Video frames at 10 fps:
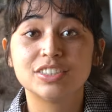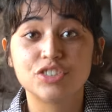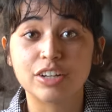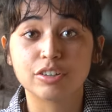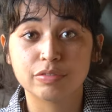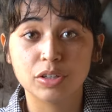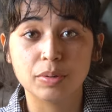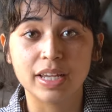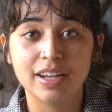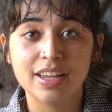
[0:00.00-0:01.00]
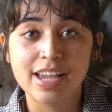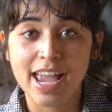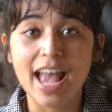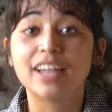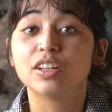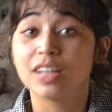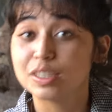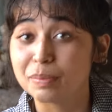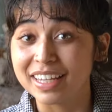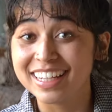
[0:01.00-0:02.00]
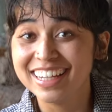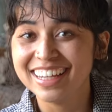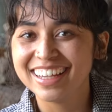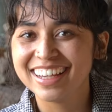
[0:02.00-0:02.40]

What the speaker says: is gender-fluid and a lesbian.